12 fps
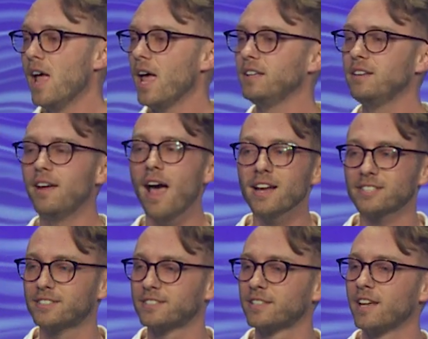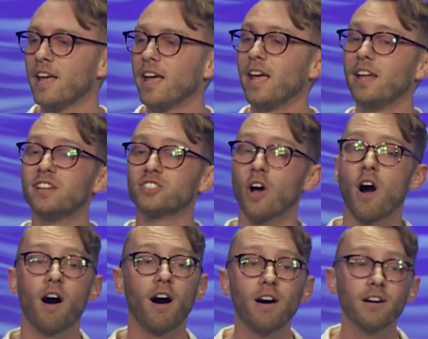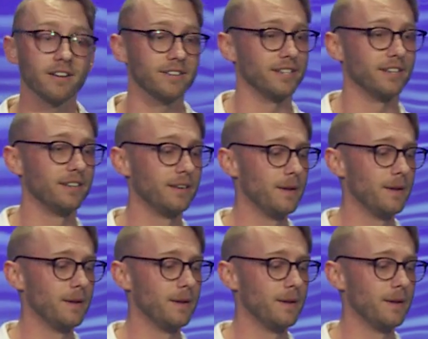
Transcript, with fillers: And yes, it is hard.